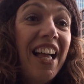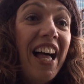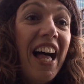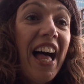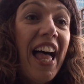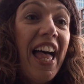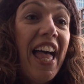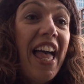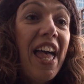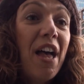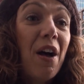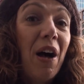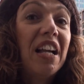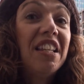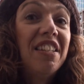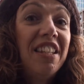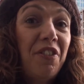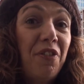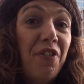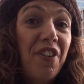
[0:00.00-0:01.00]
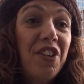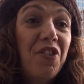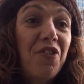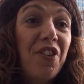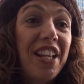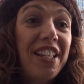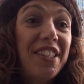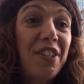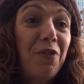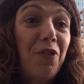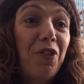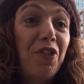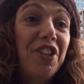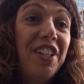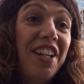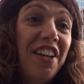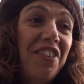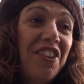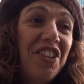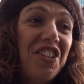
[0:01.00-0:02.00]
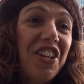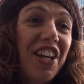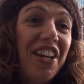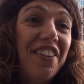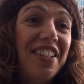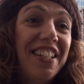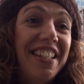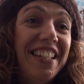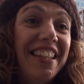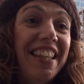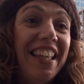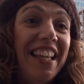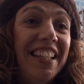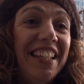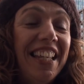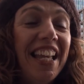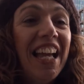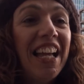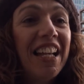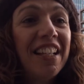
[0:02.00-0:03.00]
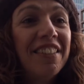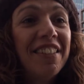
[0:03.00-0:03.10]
I did fundraising for another charity then, yeah.